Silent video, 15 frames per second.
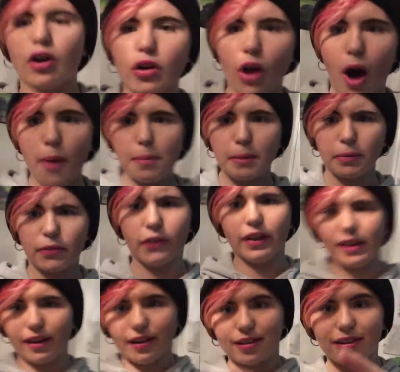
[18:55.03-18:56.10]
a lot of people
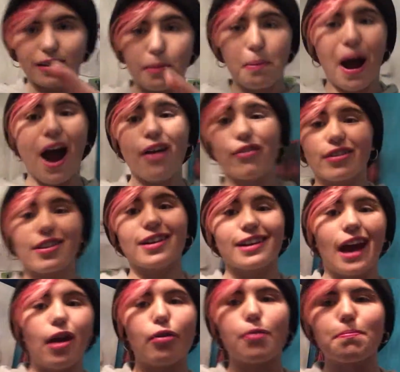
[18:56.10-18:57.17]
think it's in the Pirates of the
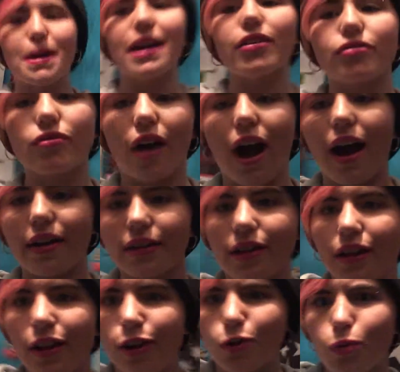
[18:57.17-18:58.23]
Caribbean ride,
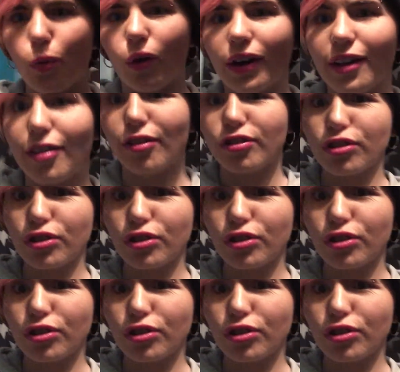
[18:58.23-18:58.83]
what is